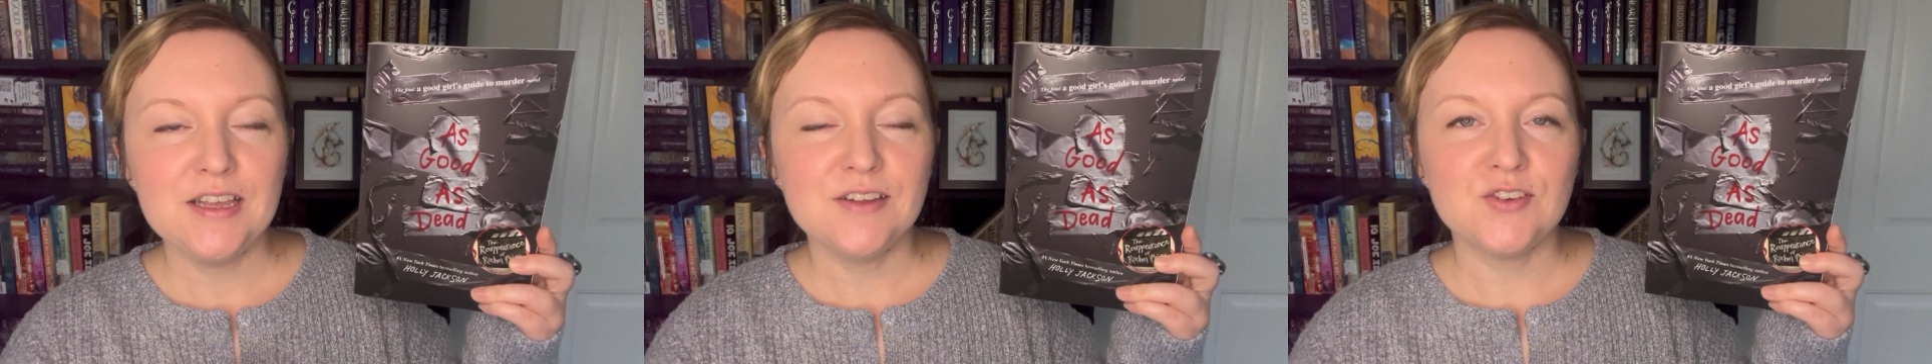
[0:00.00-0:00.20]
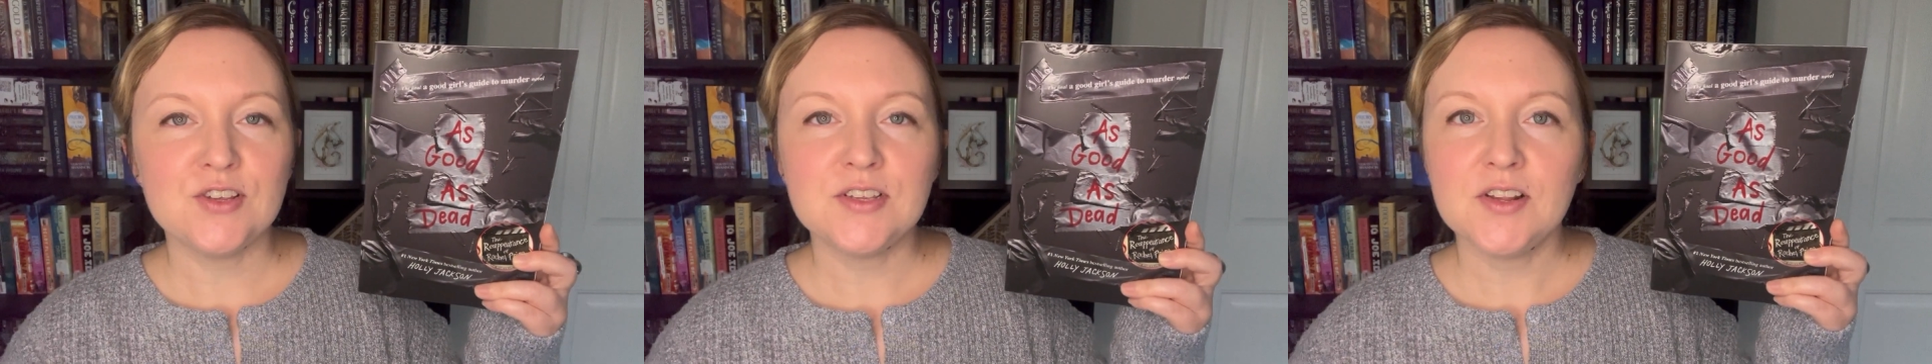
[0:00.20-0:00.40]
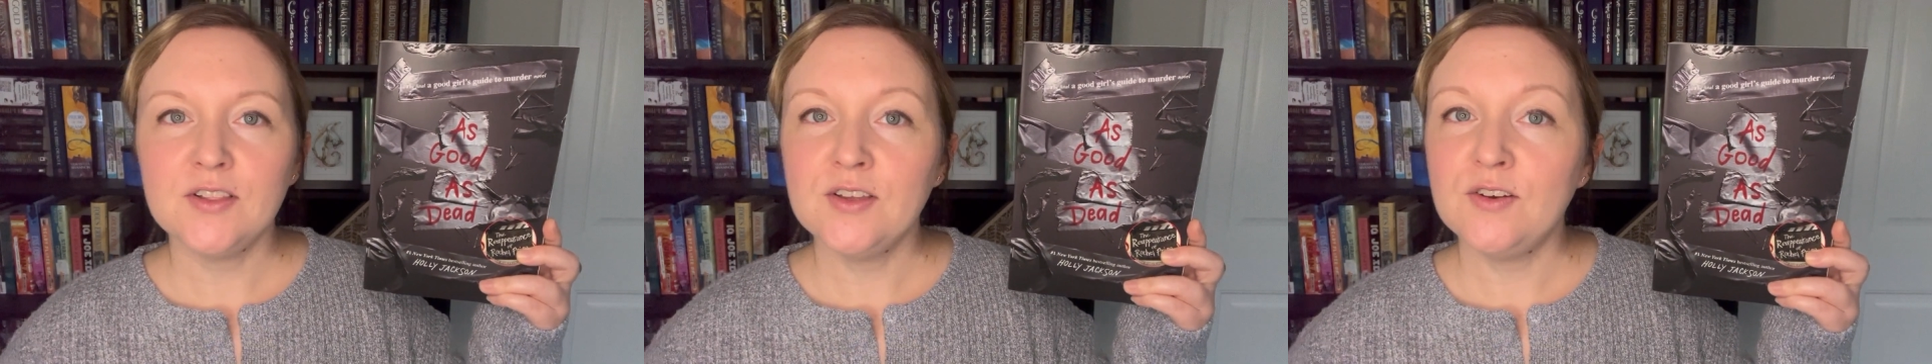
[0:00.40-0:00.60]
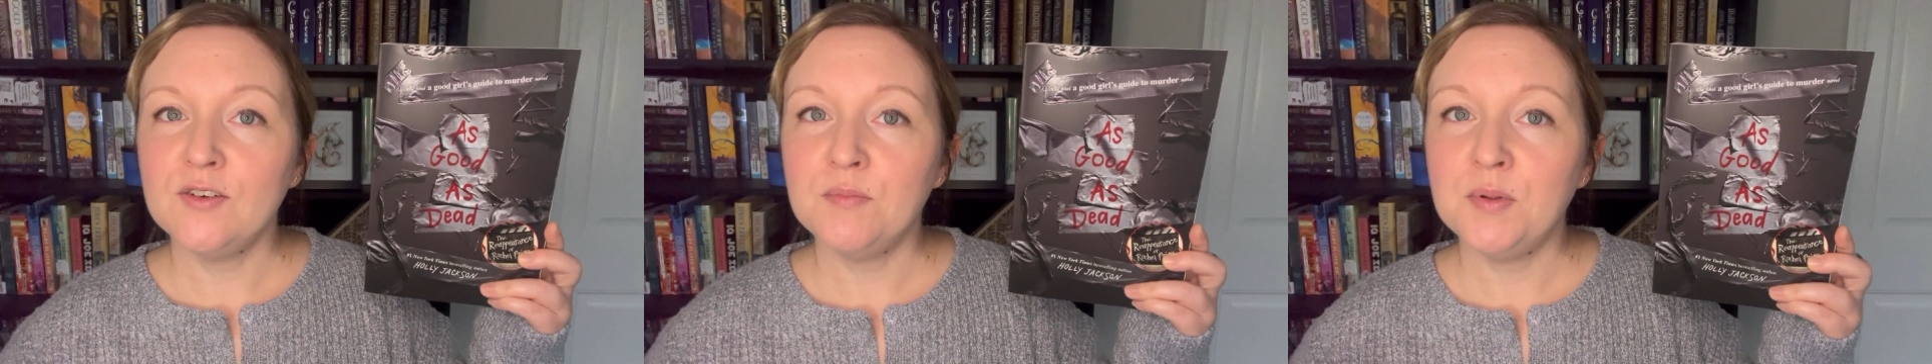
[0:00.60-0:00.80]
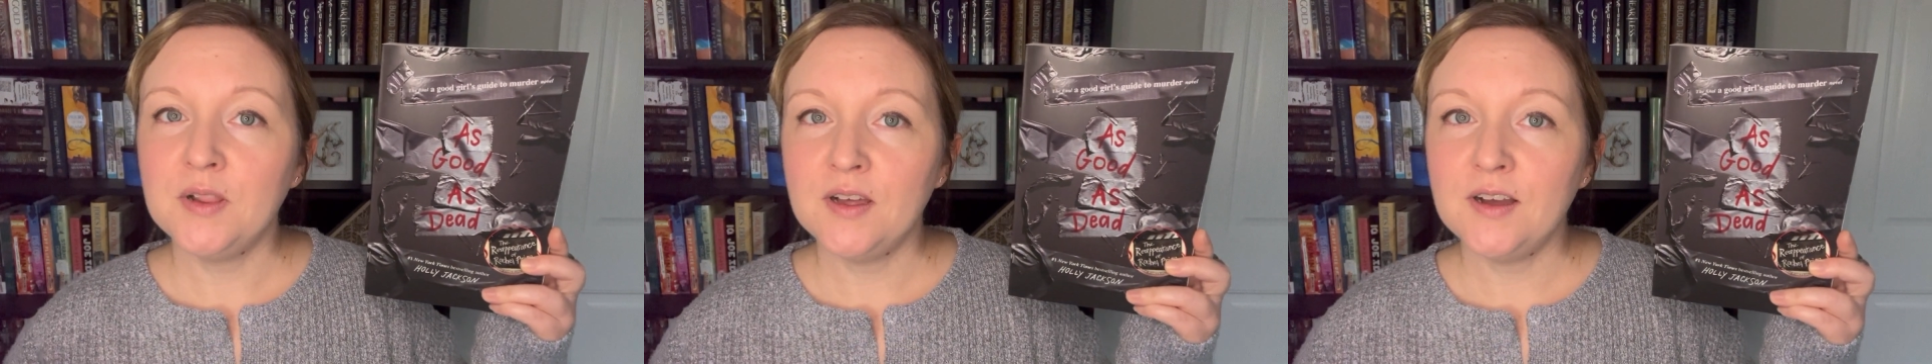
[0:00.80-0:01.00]
Just a little
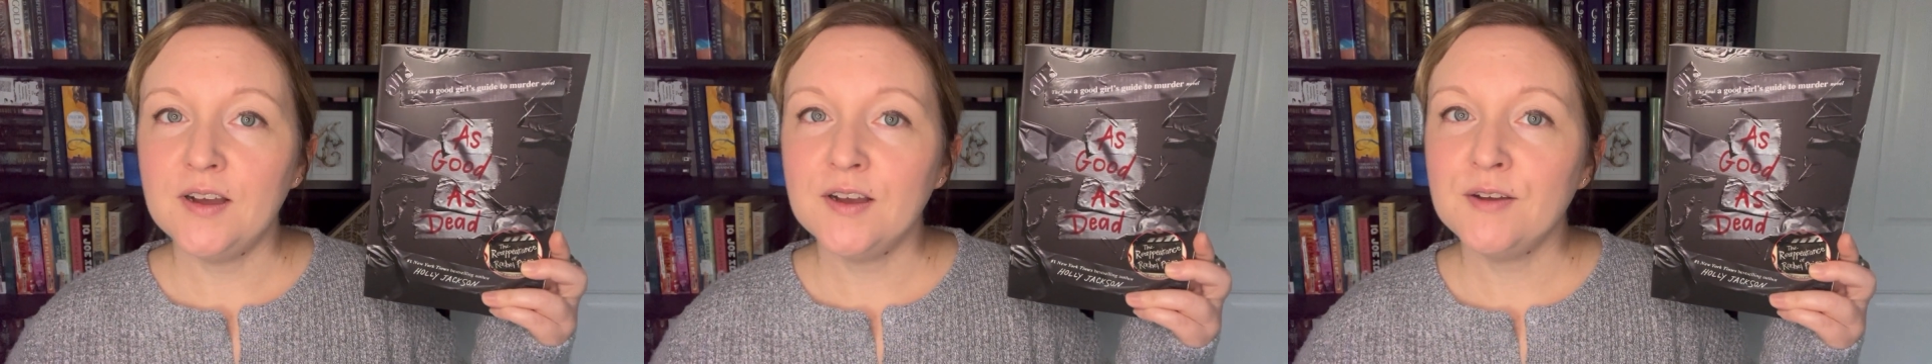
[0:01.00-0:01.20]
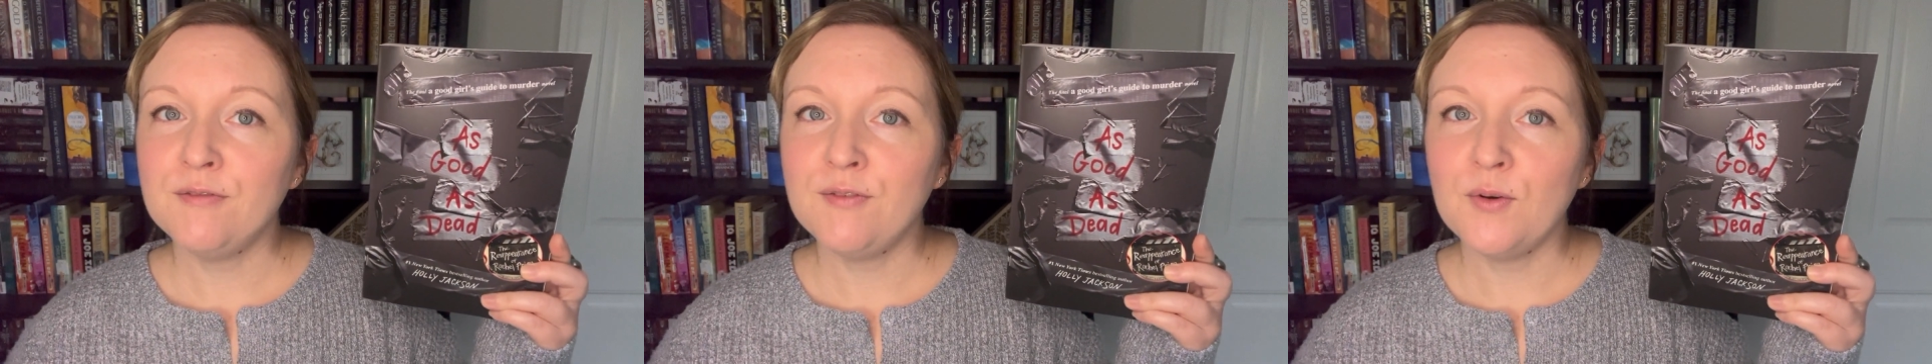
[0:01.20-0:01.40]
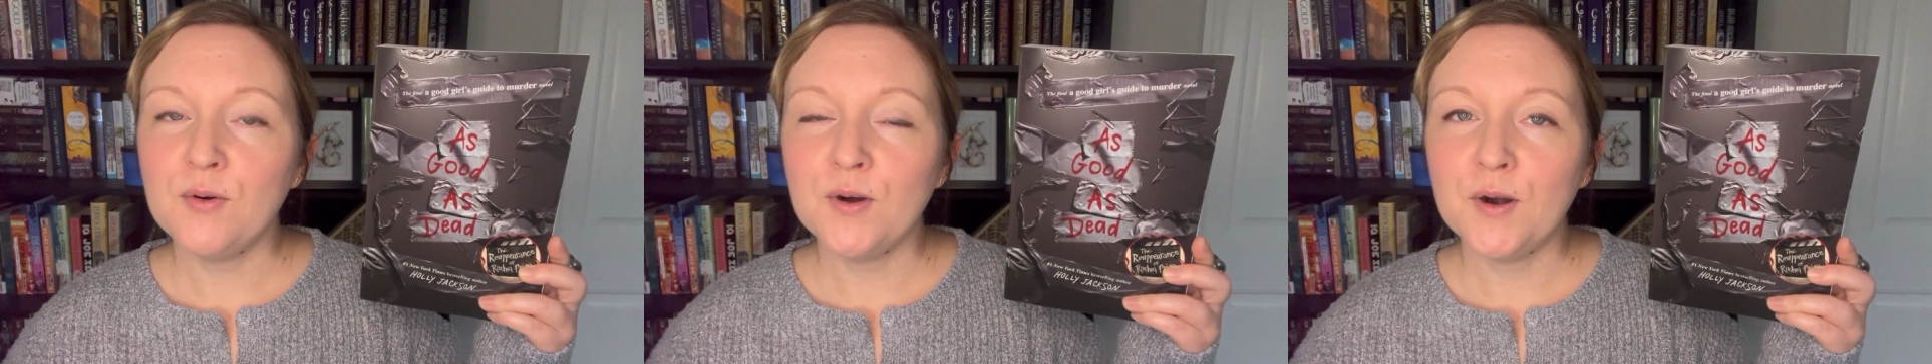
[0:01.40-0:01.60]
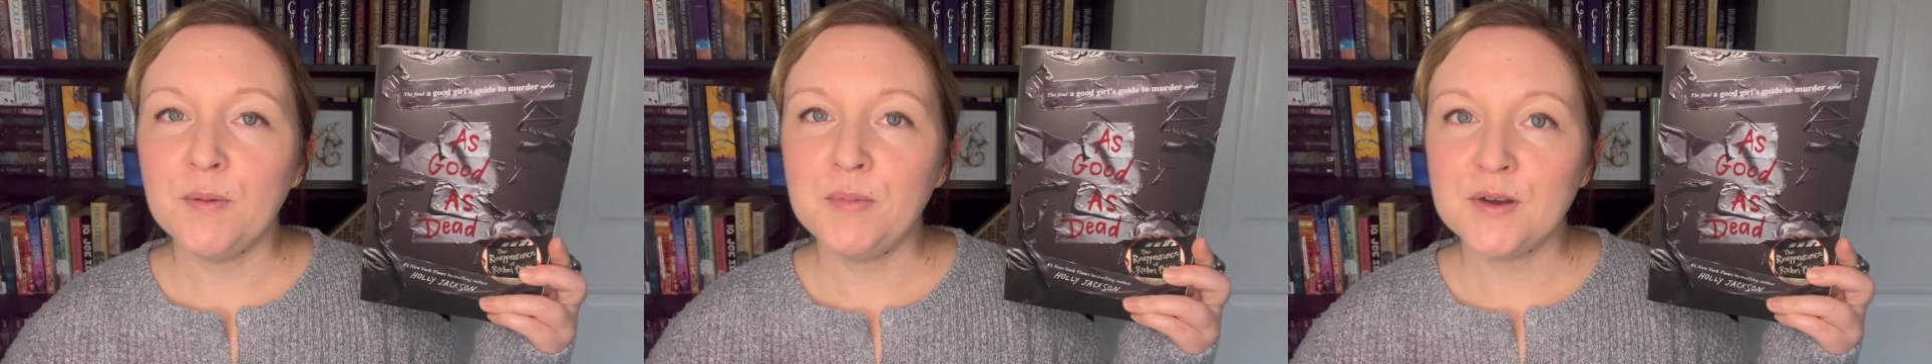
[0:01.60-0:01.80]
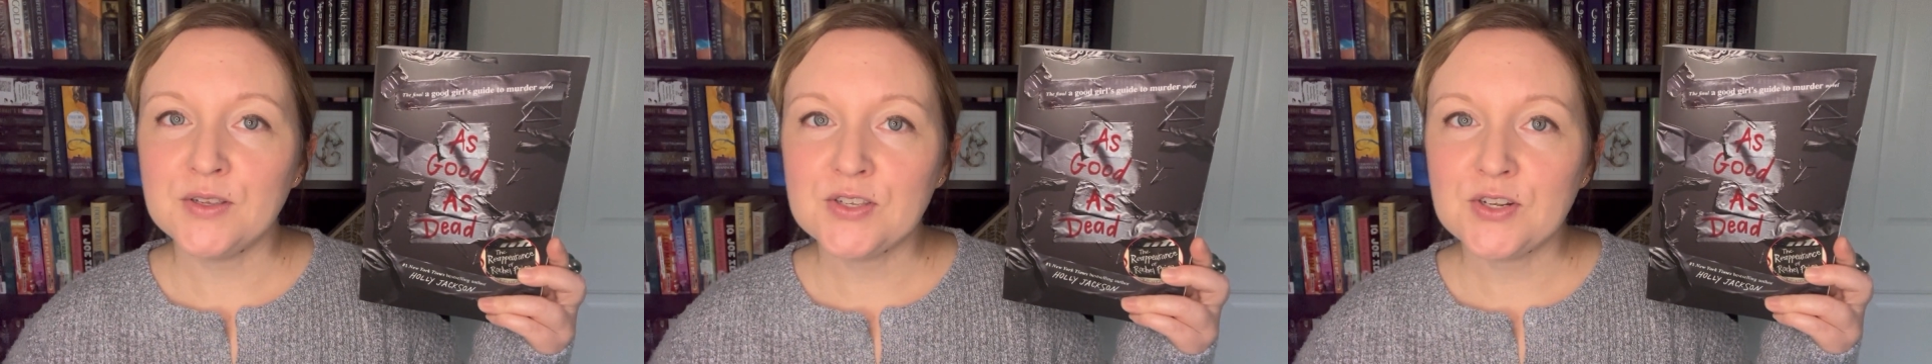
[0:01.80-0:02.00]
plug for
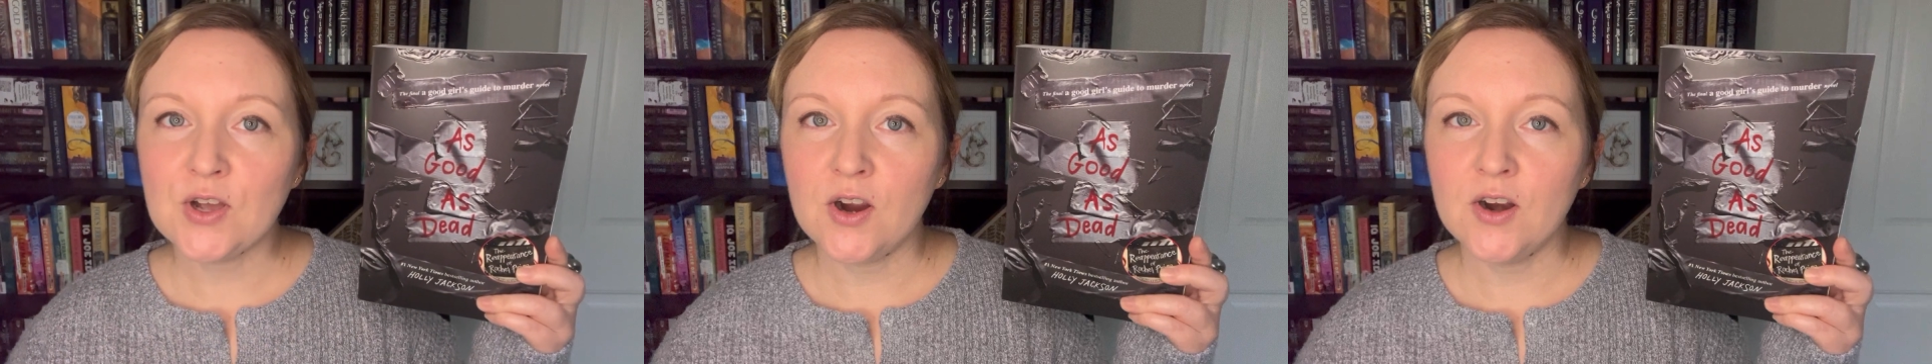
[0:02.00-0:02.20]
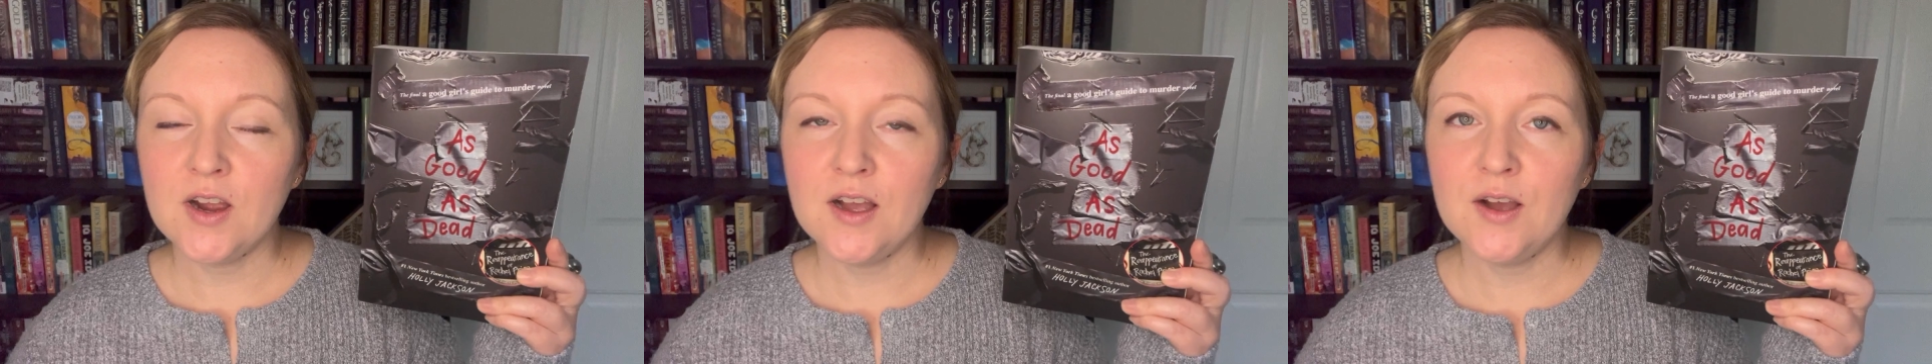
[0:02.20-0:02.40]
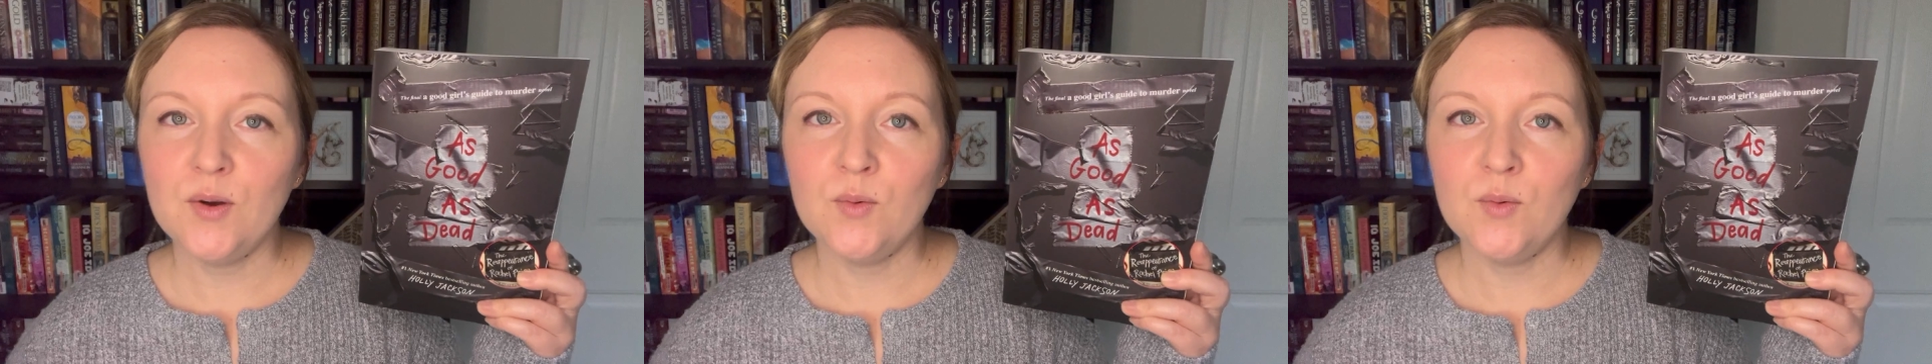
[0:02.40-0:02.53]
Bookchara.